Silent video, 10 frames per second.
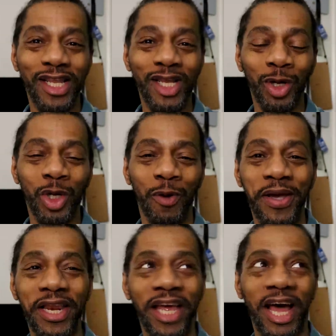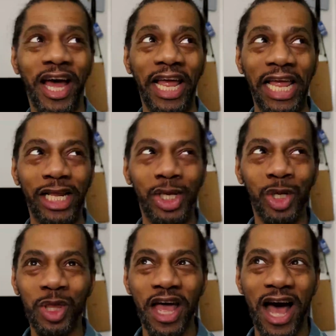social media in
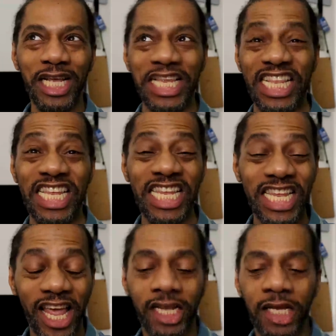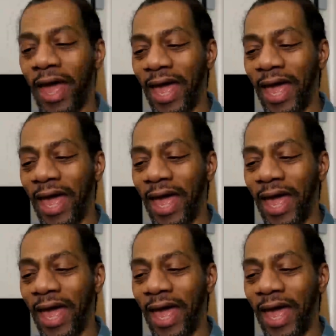2006.